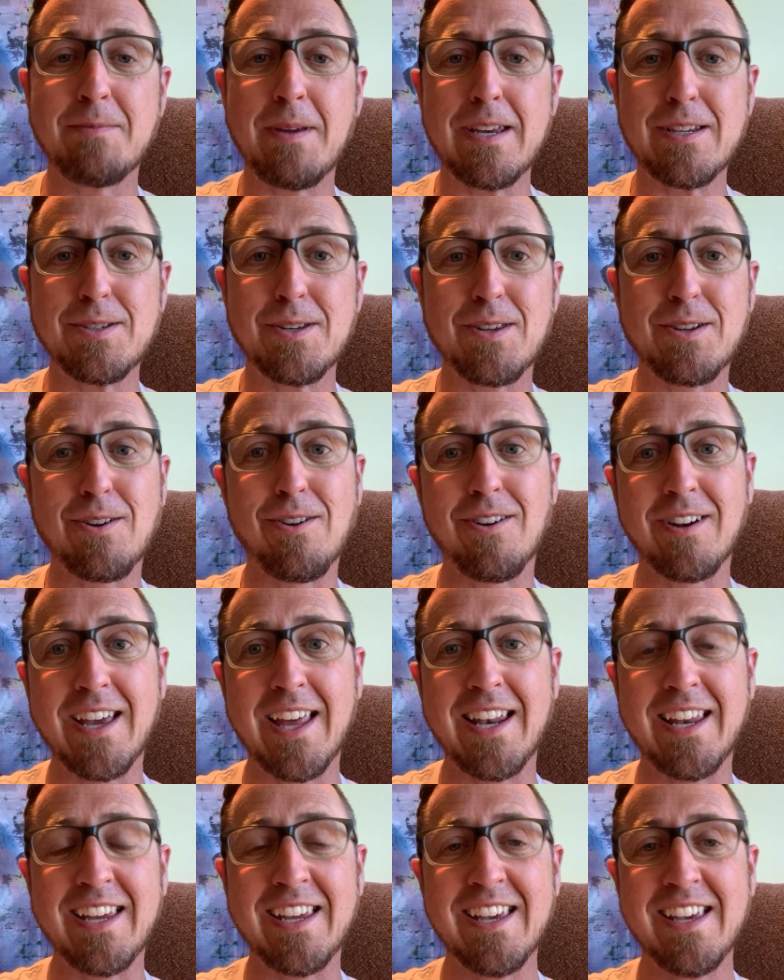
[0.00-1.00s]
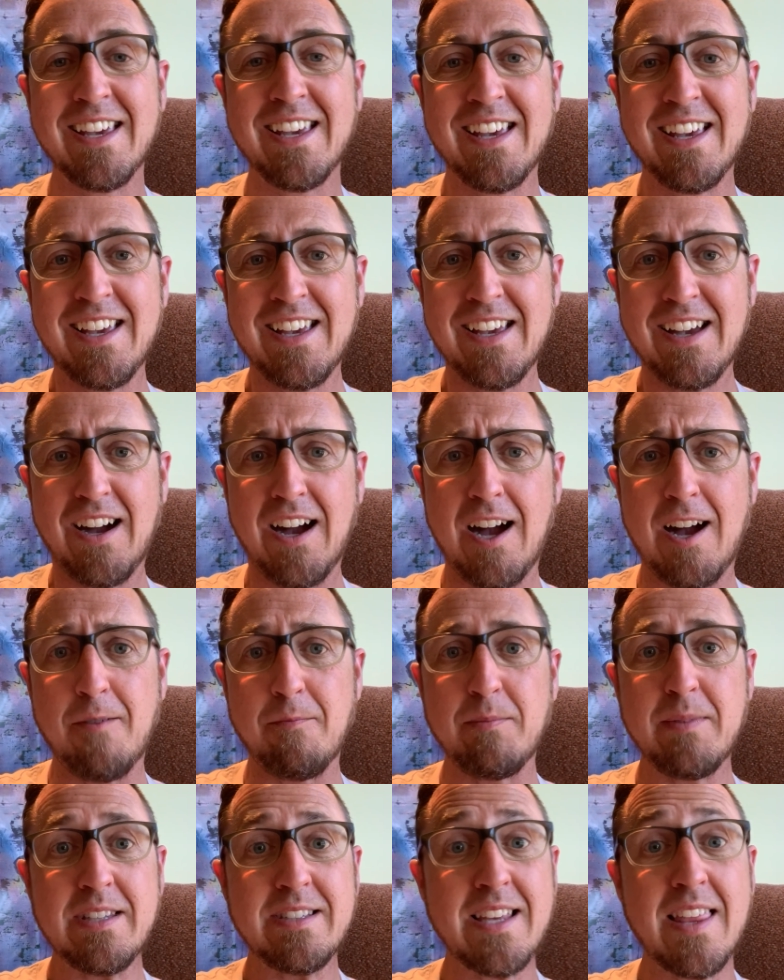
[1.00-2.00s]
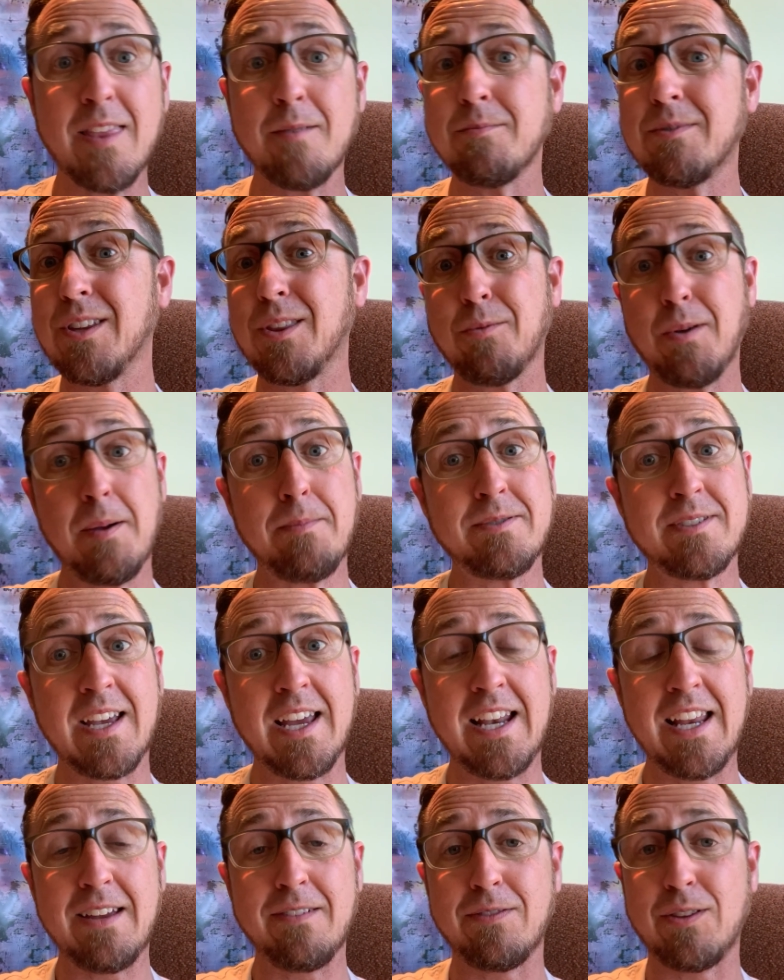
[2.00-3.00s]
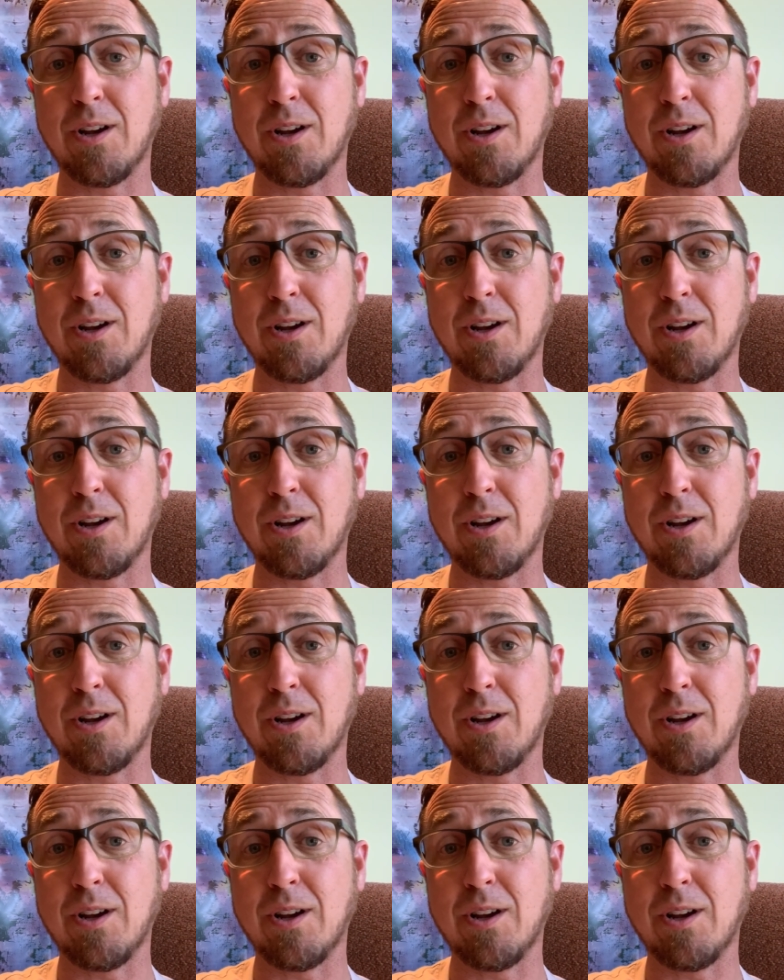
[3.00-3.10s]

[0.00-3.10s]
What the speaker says: make sure they're all getting, send them to the website if